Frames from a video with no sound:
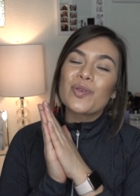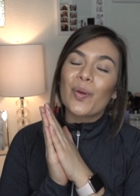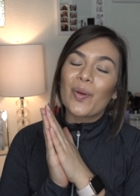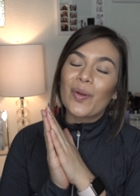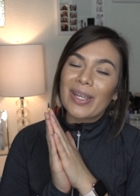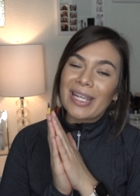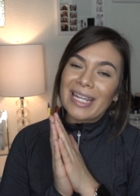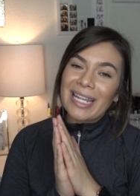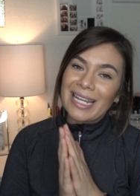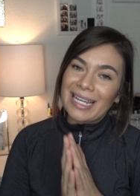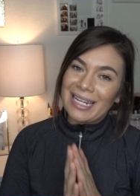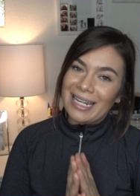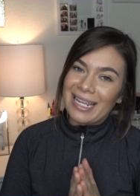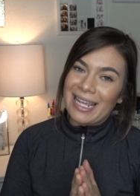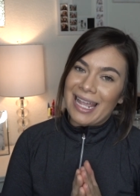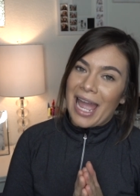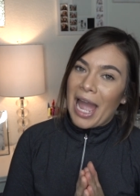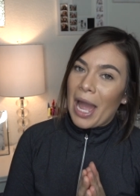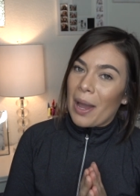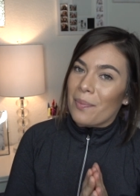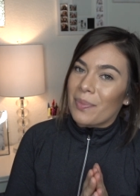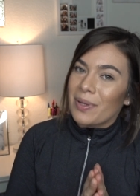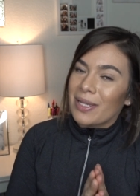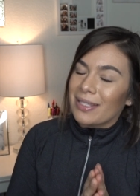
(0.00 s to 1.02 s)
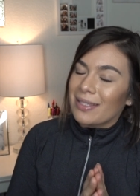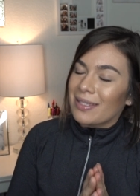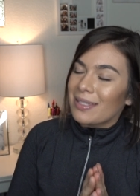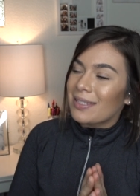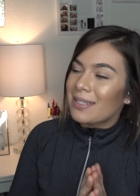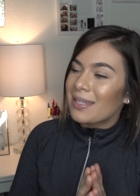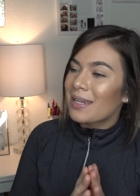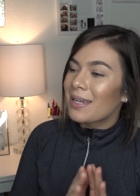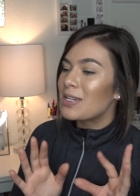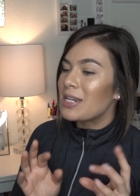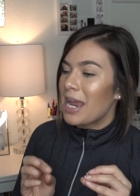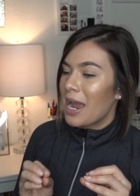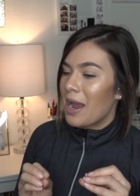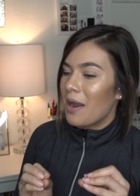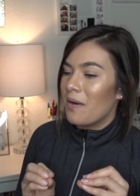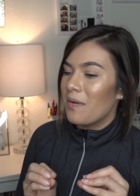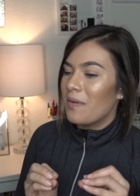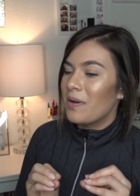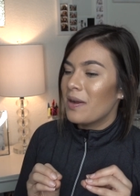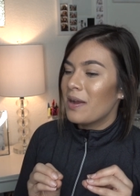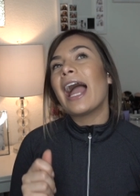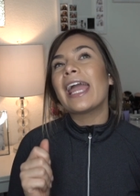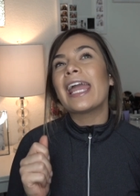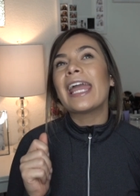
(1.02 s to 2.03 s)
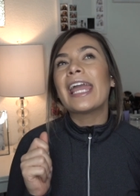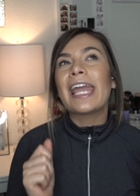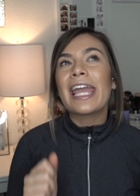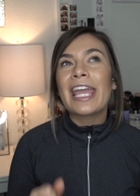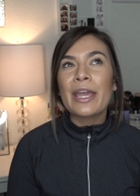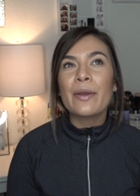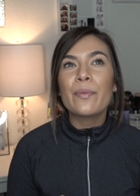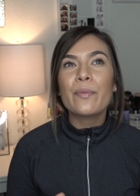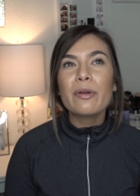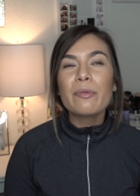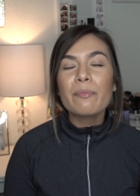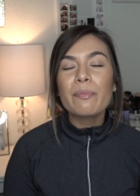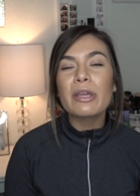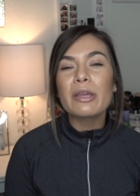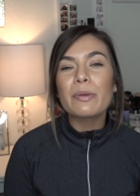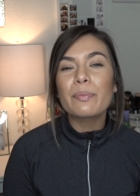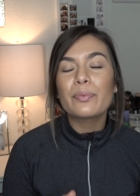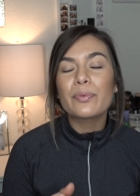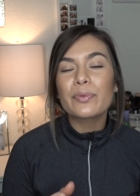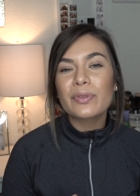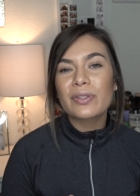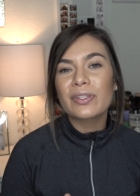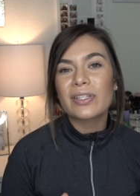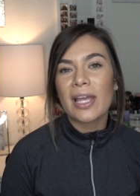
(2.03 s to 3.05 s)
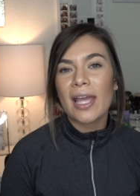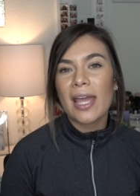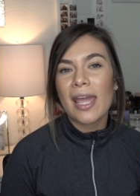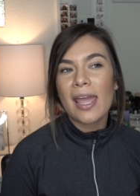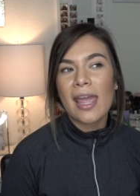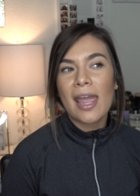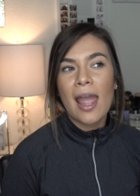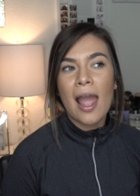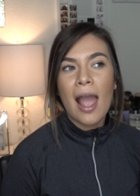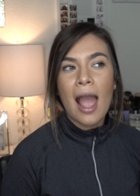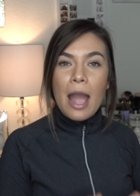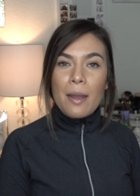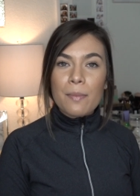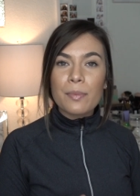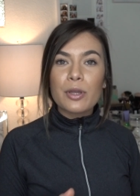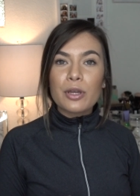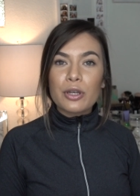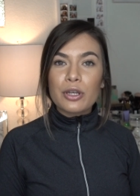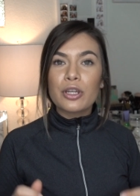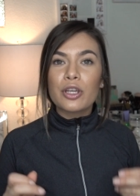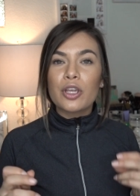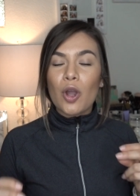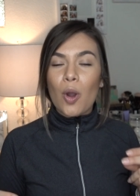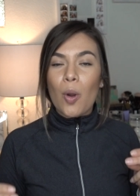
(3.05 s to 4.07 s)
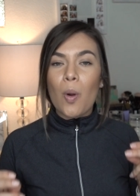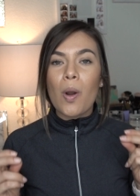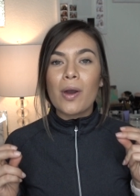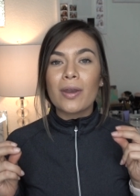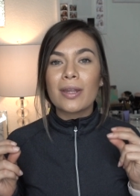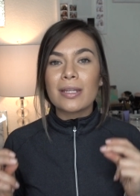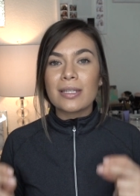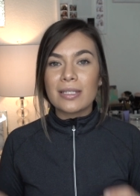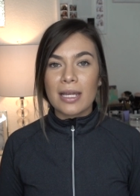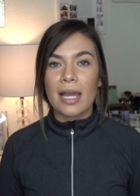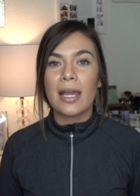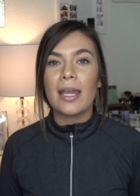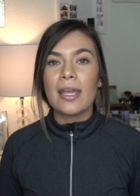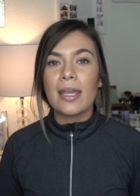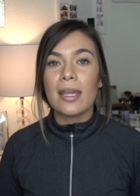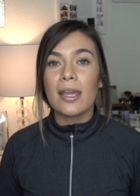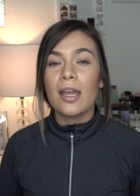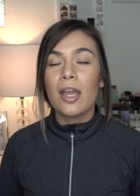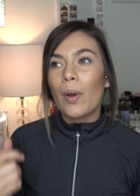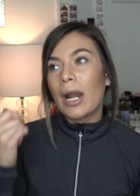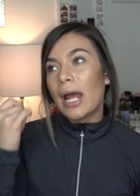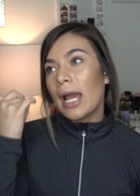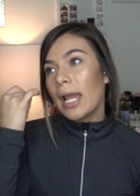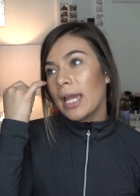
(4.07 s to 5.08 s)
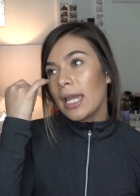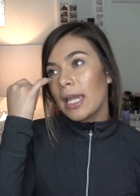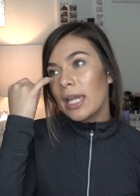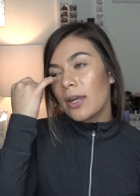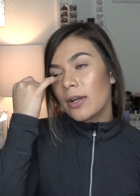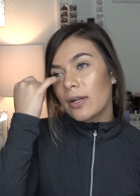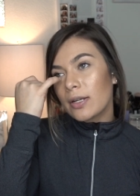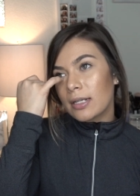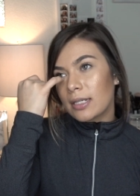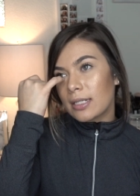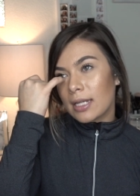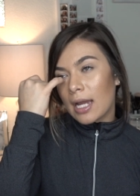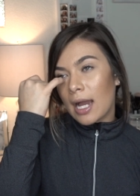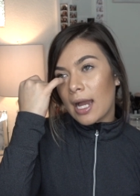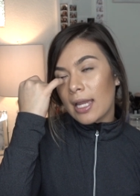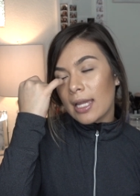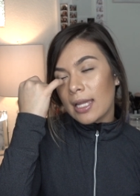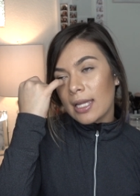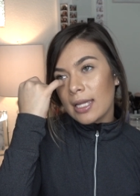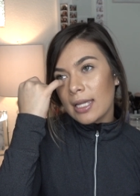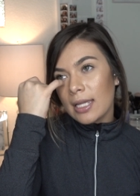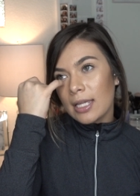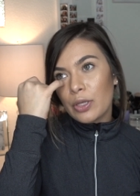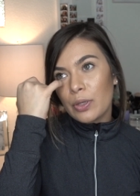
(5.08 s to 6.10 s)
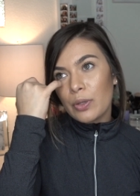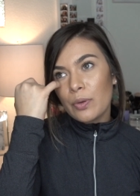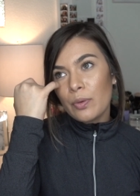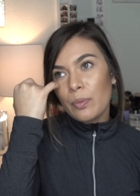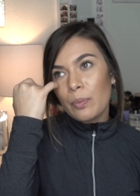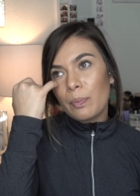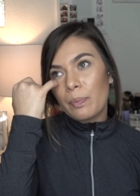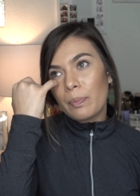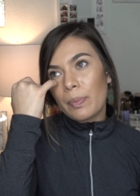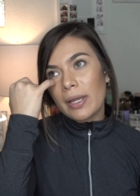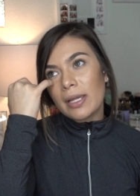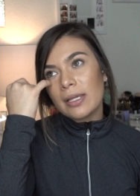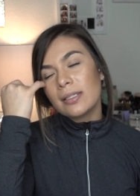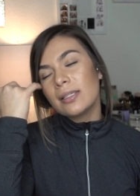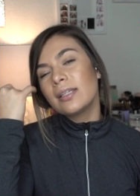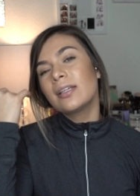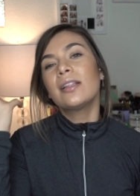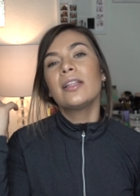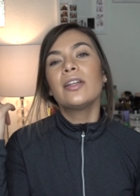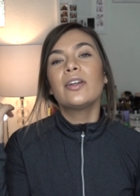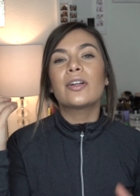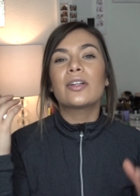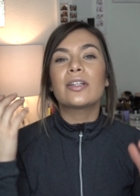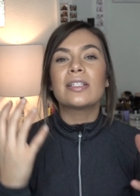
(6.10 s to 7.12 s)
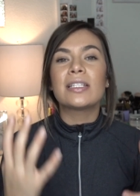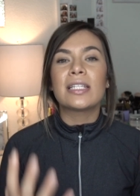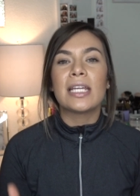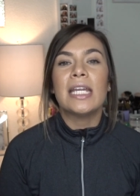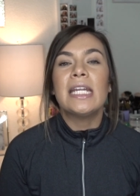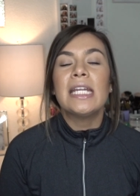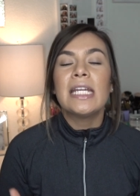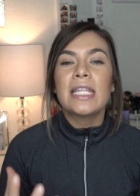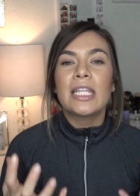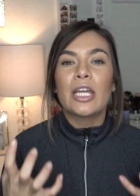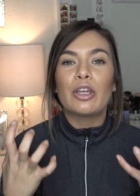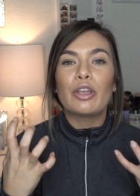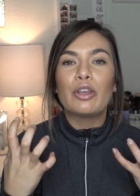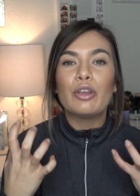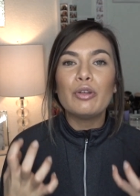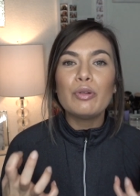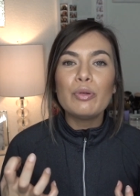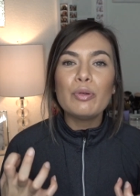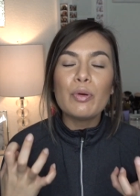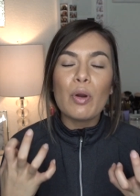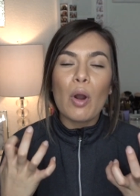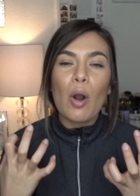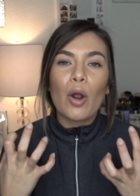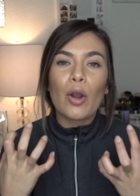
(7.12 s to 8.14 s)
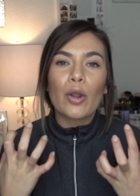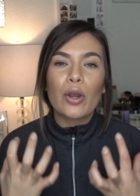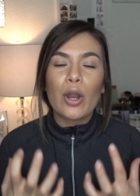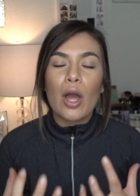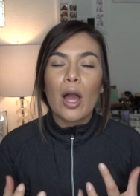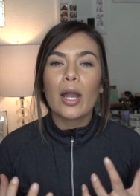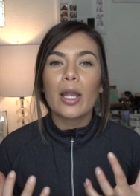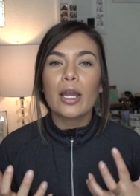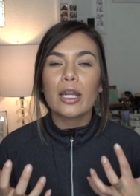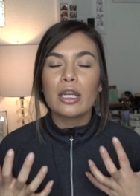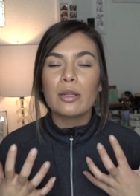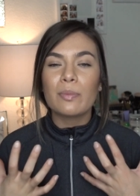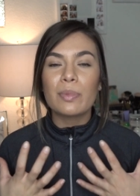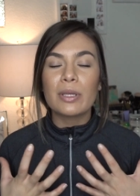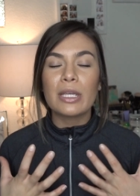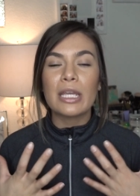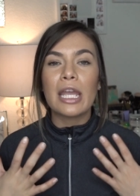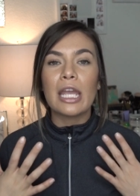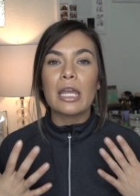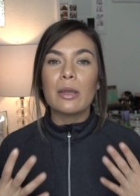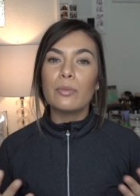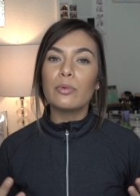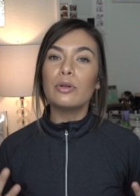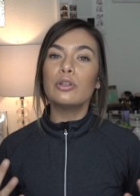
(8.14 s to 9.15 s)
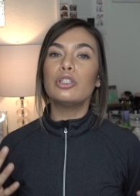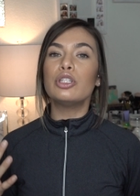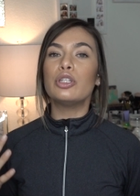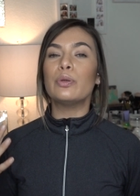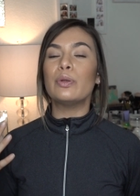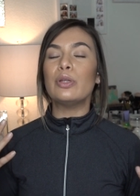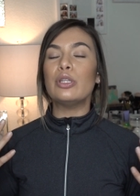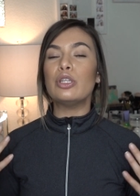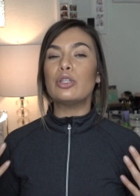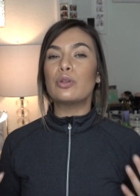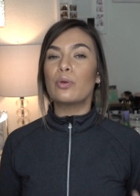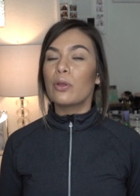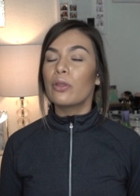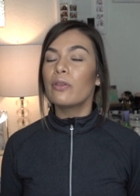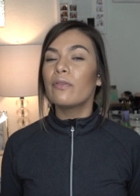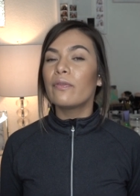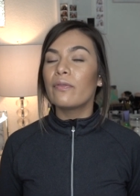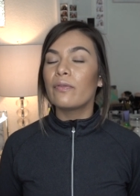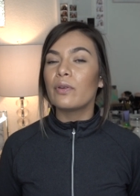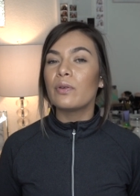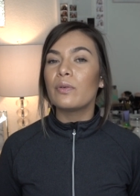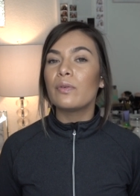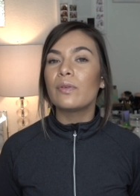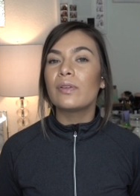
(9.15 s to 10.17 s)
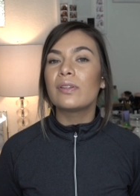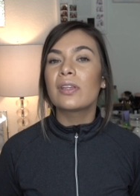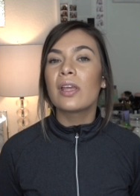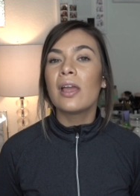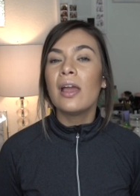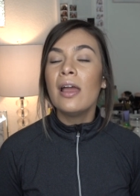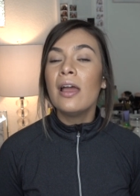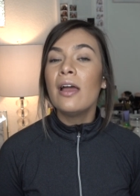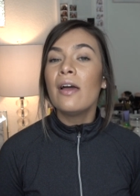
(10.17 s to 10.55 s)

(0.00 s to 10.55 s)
your eating habits. Now, I hate when people say, I'm gonna go on a diet. When I hear diet, you basically are saying that you are not gonna be able to enjoy the foods